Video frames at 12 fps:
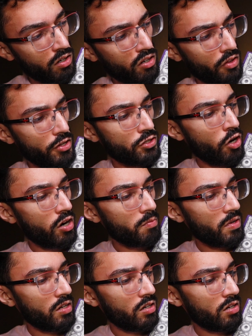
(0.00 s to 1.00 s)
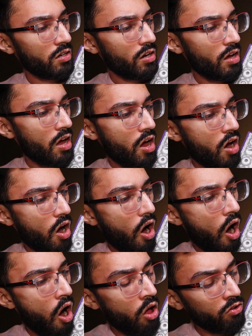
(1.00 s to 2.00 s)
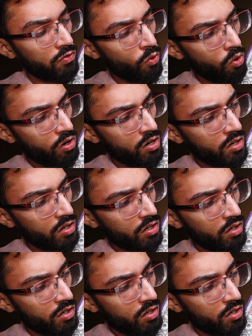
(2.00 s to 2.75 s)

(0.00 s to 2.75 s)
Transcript: uh, the Sardavan Alford?